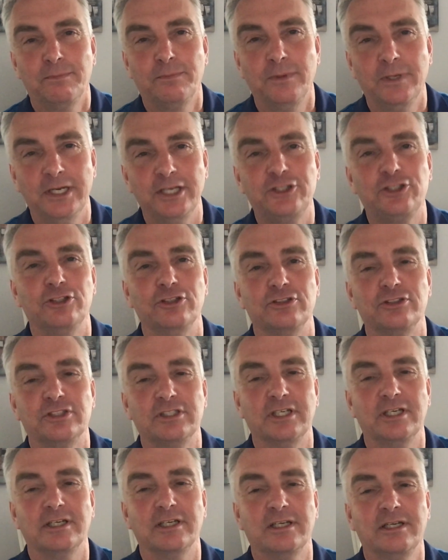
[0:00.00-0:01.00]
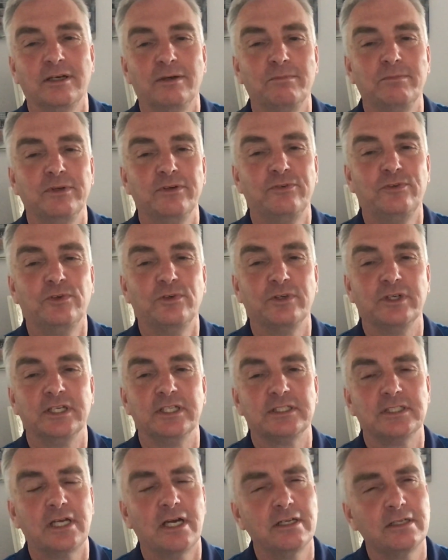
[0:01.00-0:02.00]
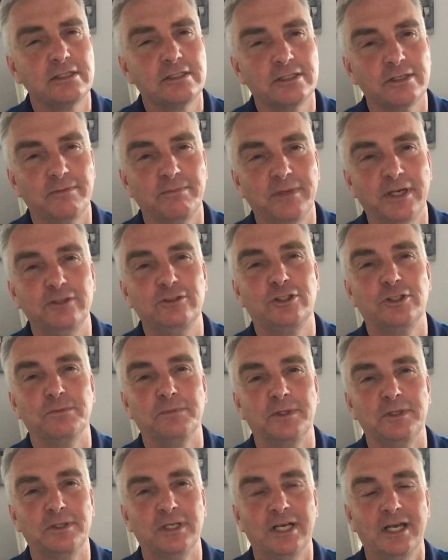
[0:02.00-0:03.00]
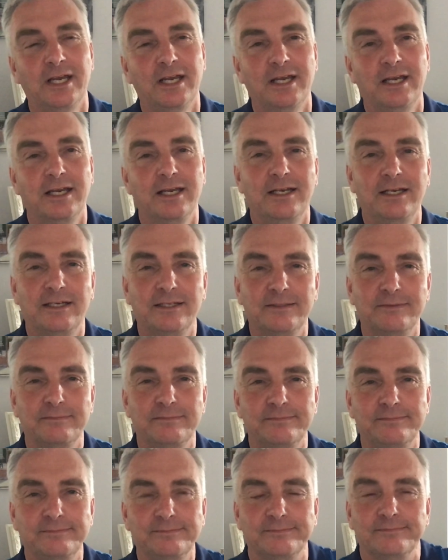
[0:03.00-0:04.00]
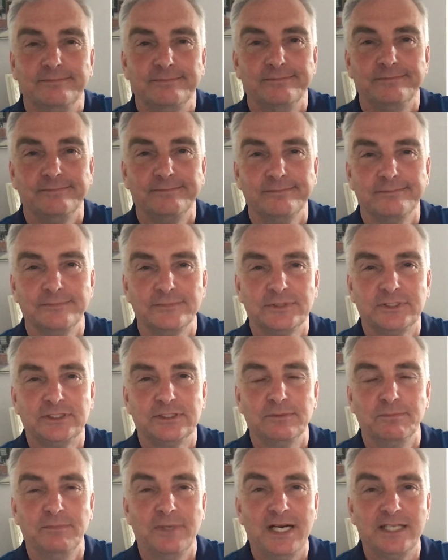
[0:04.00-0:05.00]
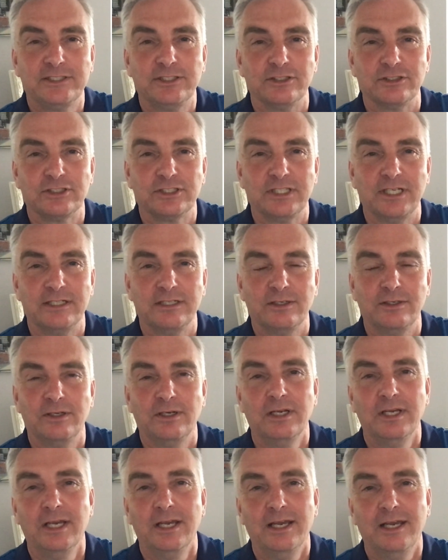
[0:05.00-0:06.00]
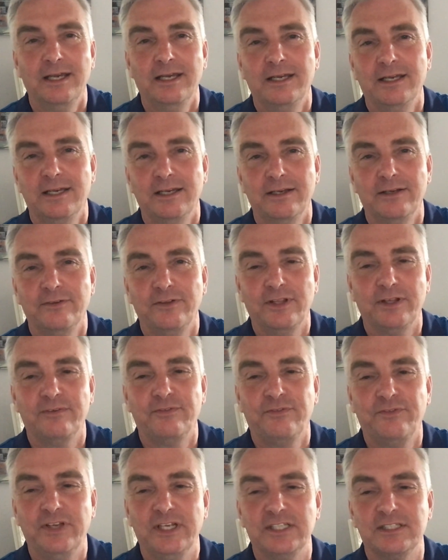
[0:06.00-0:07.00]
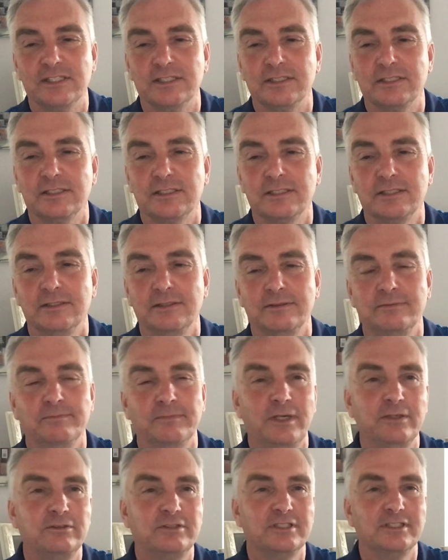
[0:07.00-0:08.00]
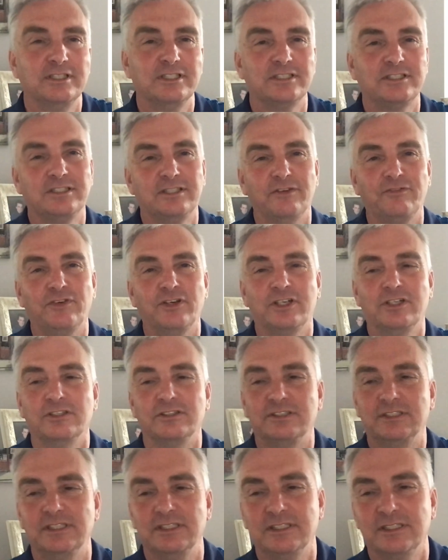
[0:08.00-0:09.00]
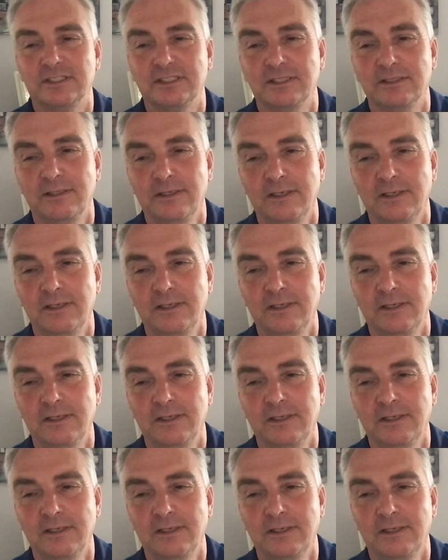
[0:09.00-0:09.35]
issues that come before us, unsurmountable matters that face us, mountainous difficulties.